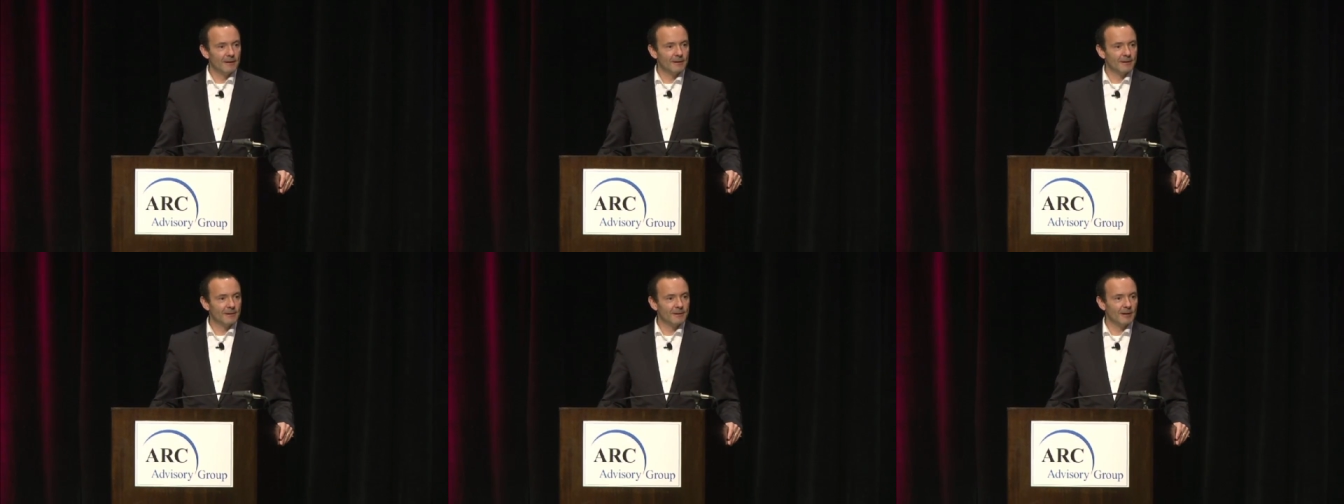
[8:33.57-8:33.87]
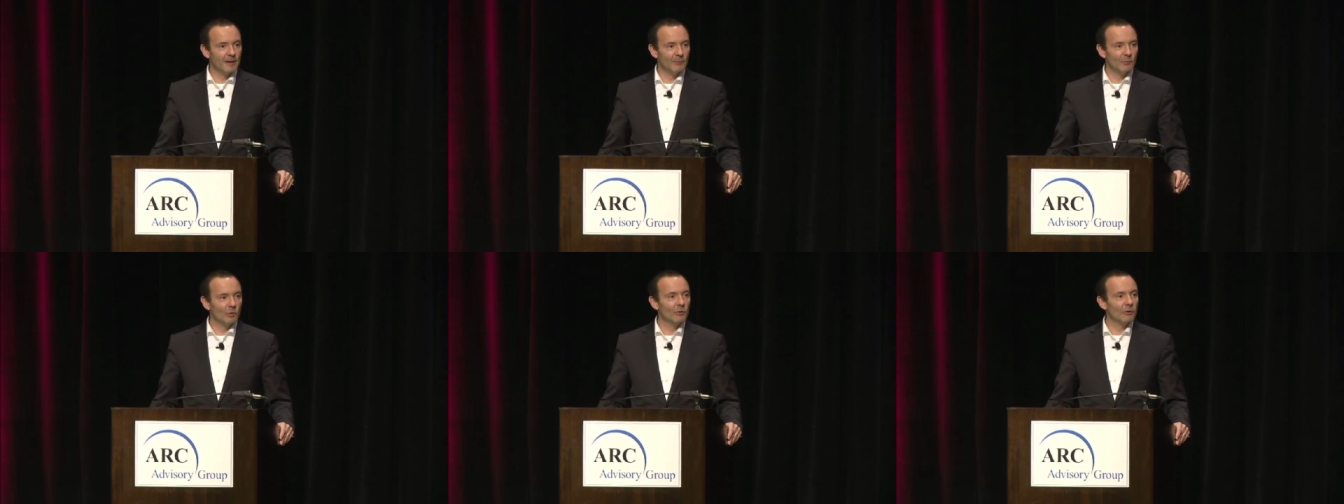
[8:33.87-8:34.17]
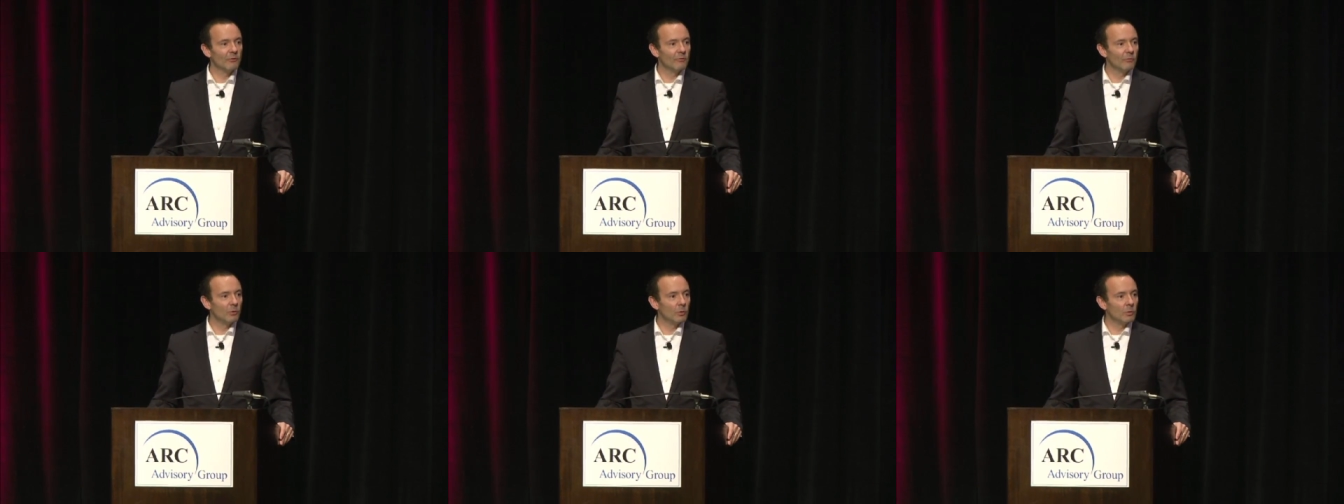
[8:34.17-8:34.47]
and uh,
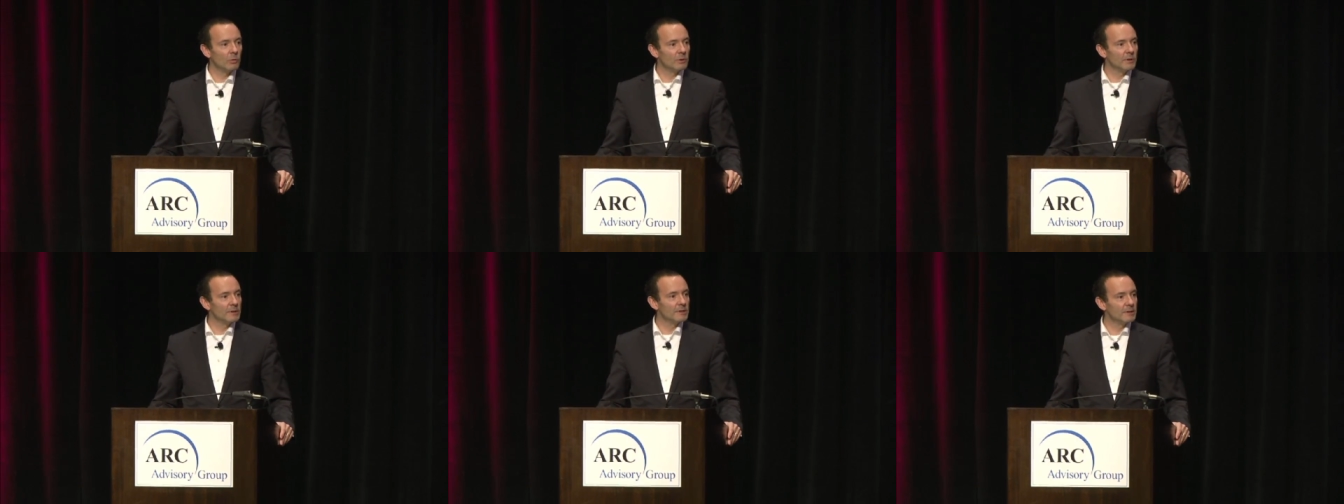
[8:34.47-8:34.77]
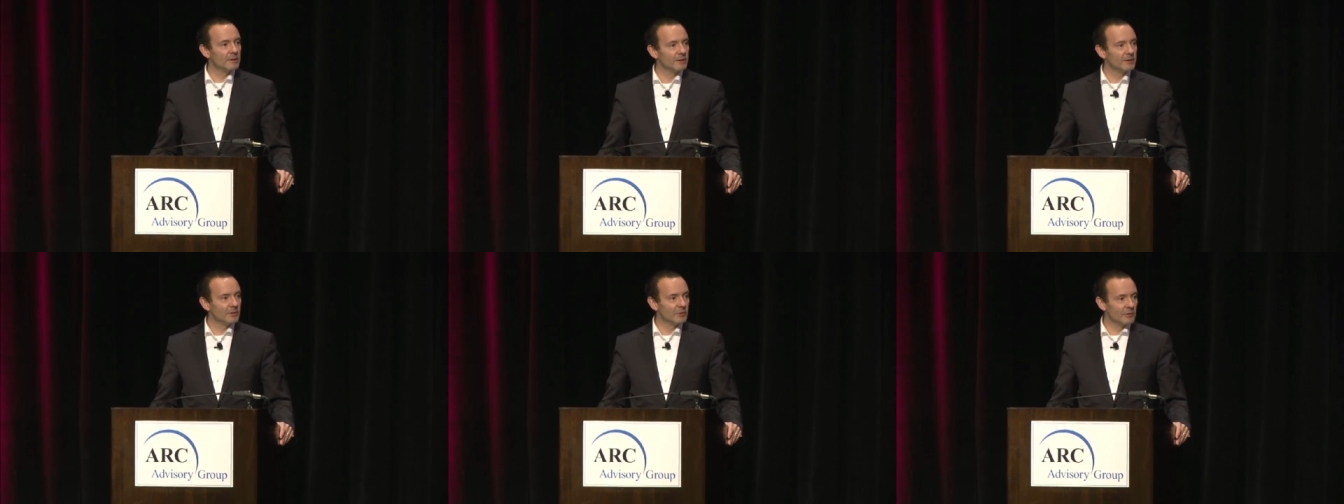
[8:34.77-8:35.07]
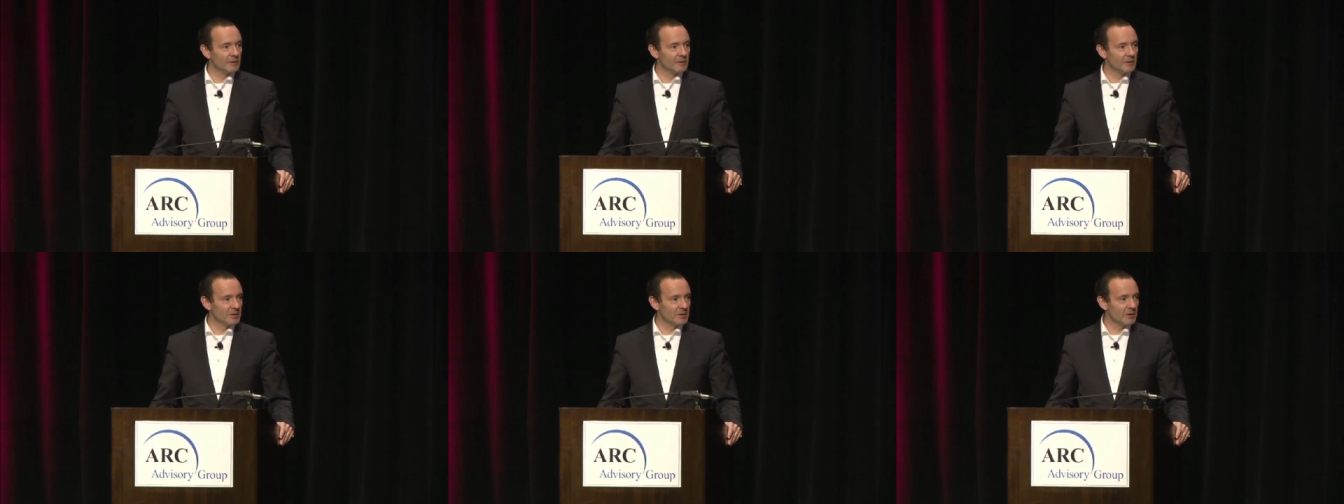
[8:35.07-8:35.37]
I'm looking forward
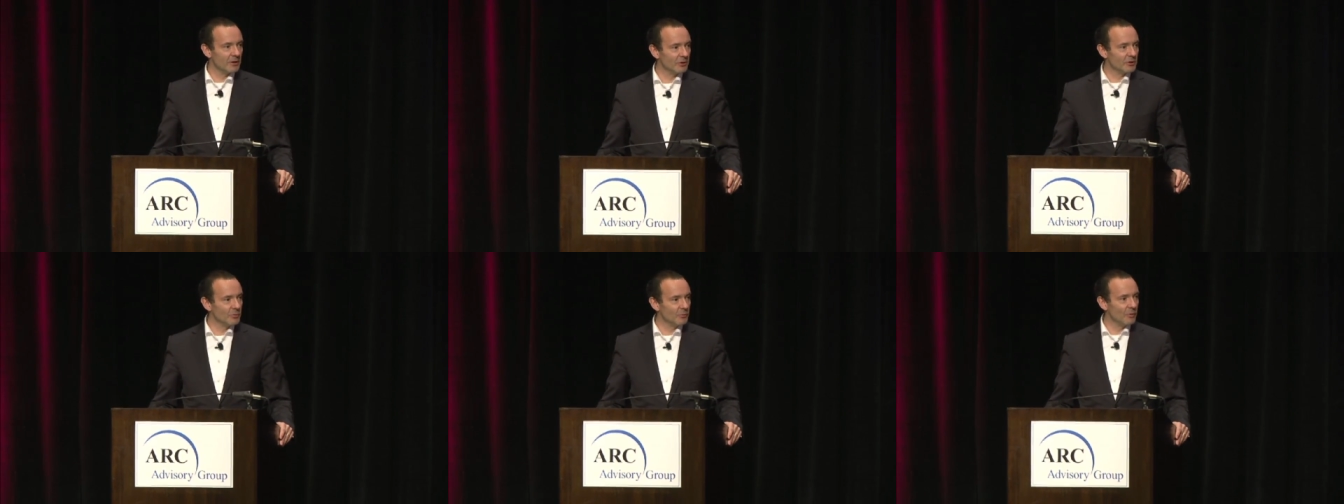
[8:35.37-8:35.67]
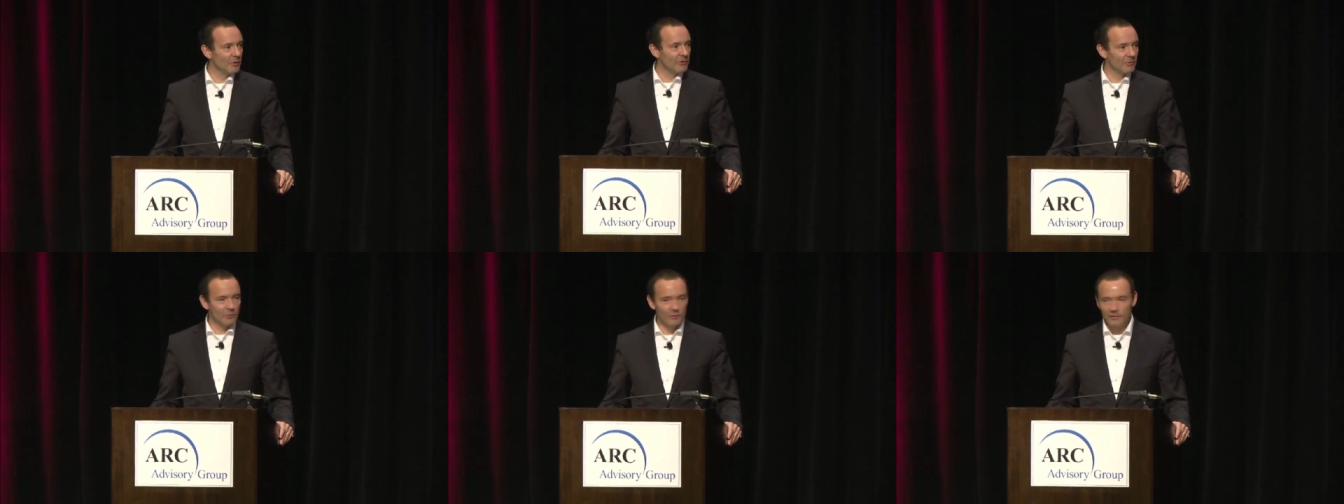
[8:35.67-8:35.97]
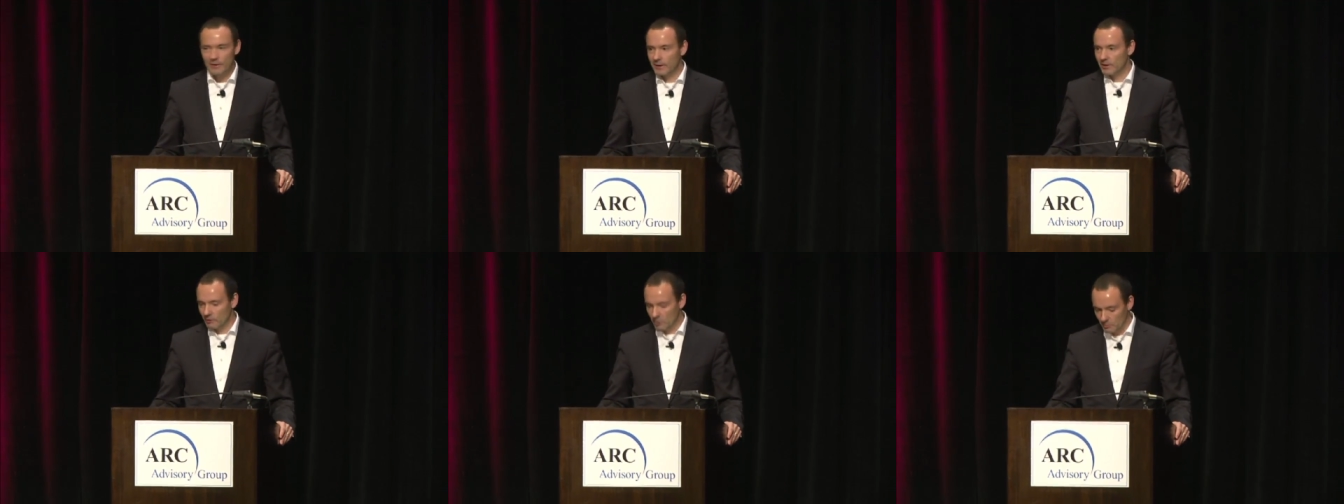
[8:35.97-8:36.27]
uh, to the discussion with
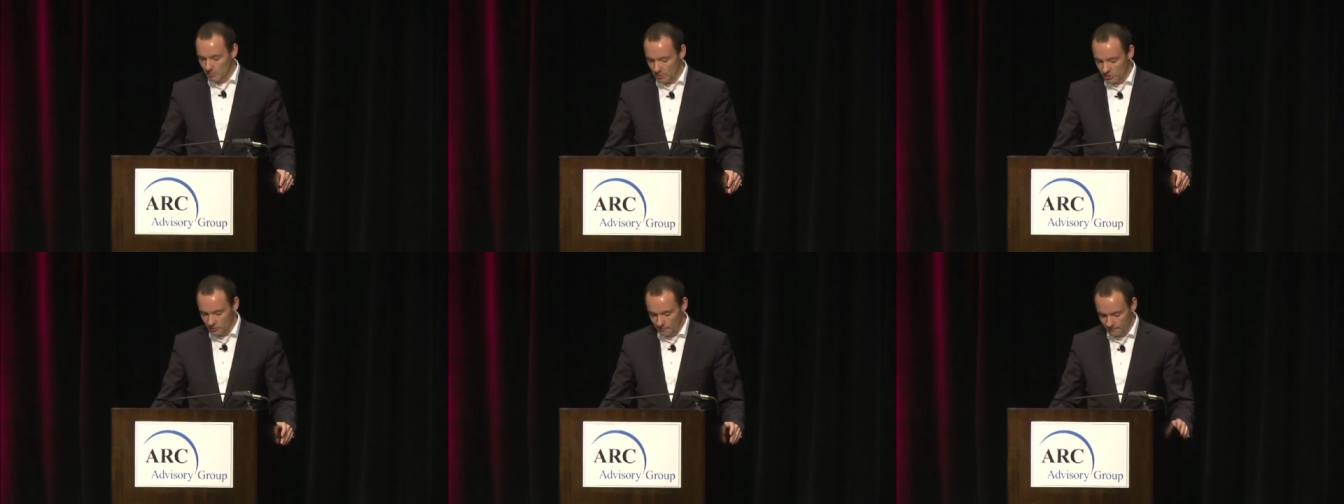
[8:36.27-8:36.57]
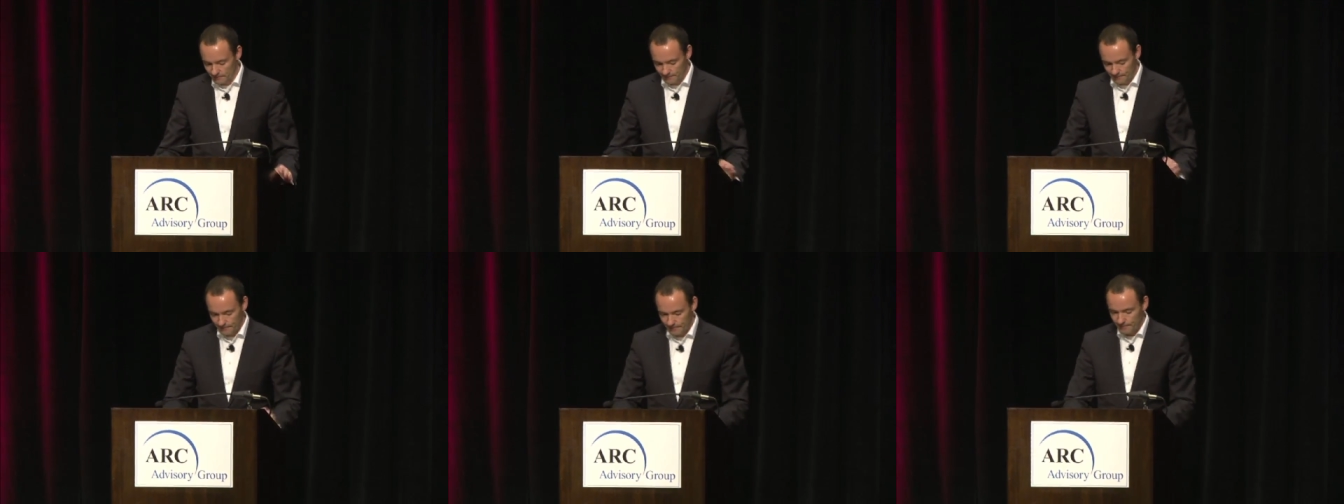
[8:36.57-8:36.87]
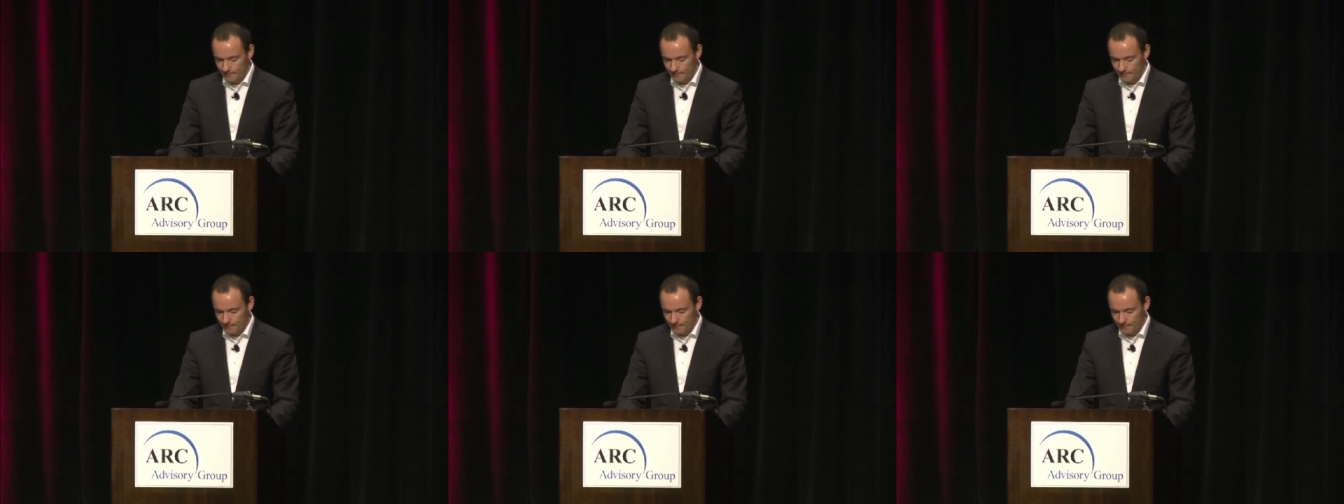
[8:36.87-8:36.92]
you. Thank you very much.